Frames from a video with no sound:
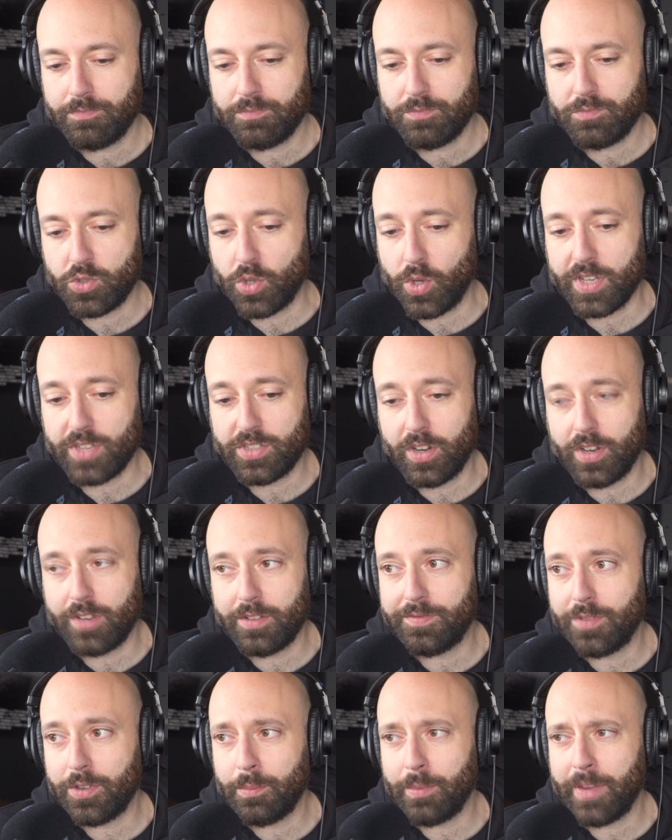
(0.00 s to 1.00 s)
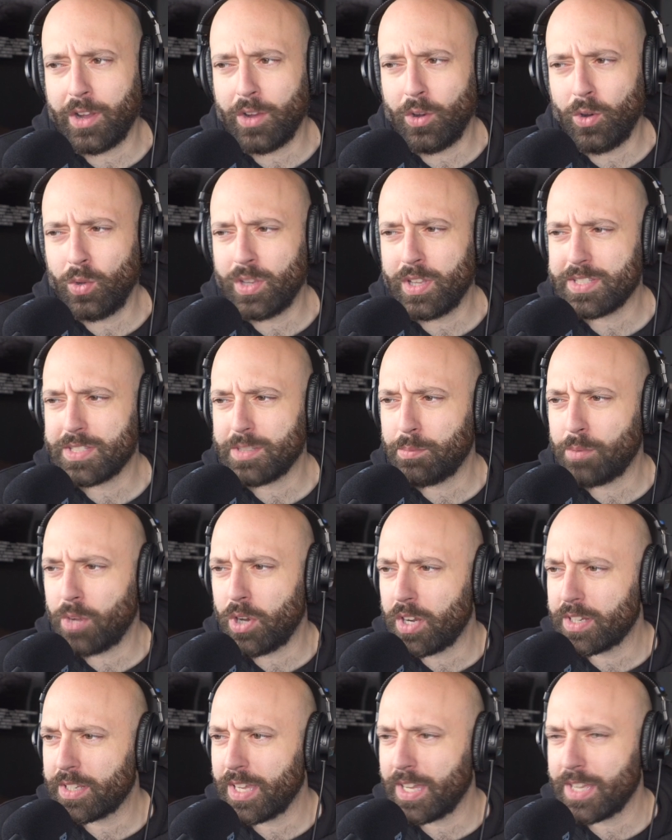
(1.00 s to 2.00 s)
So I started Fill My Hole as a
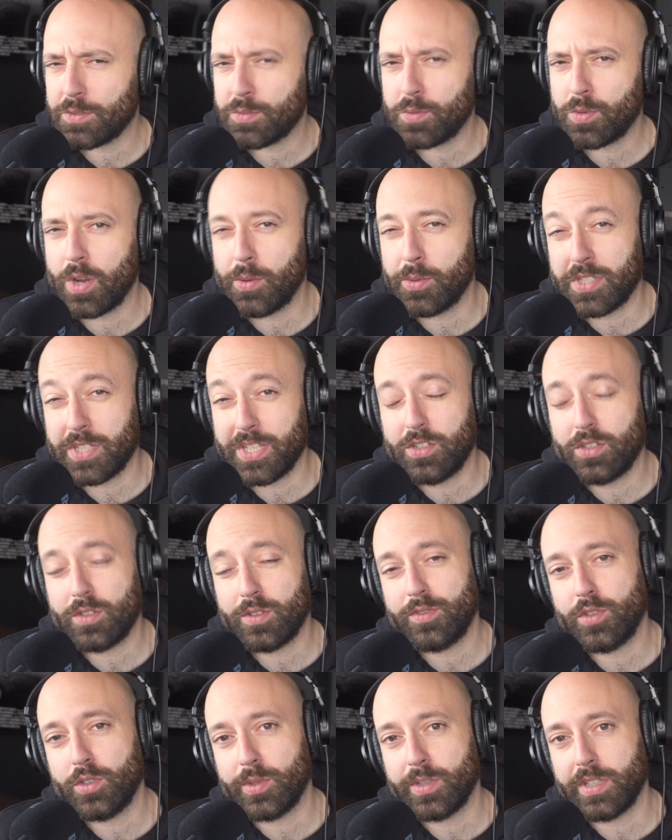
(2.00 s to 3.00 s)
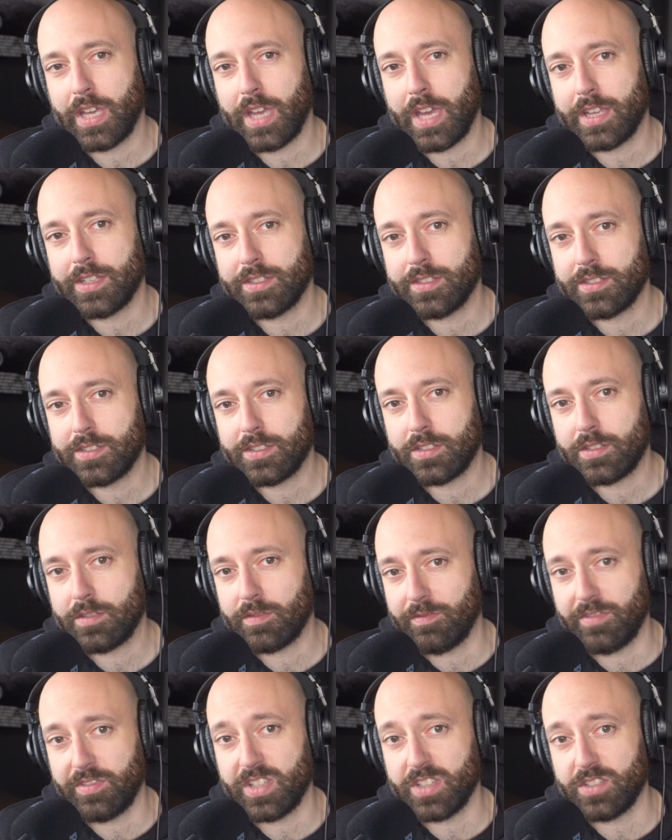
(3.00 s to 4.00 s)
podcast where I was interviewing guests
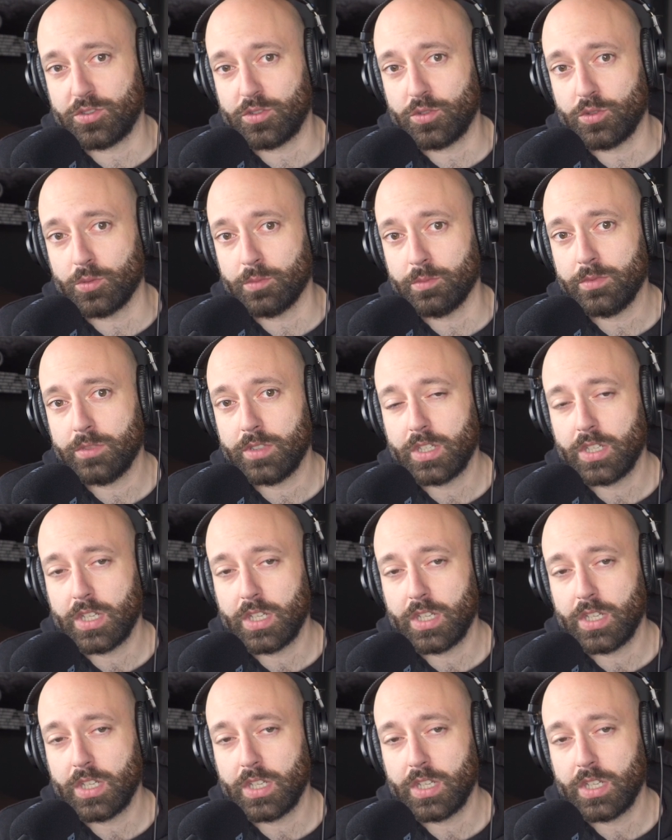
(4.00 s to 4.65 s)
via Zoom,